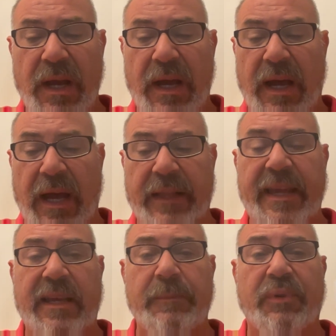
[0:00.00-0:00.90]

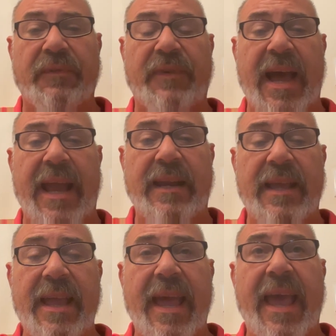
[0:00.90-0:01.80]
they can provide
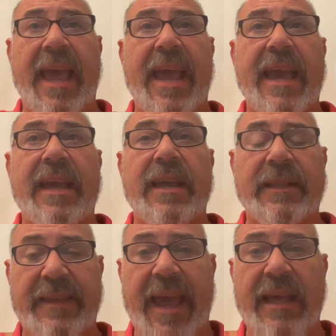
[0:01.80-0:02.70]
a
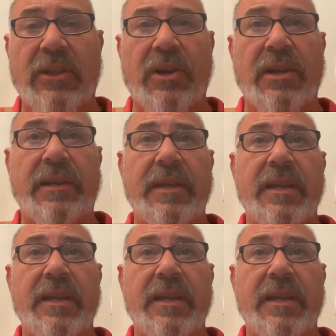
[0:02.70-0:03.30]
tailored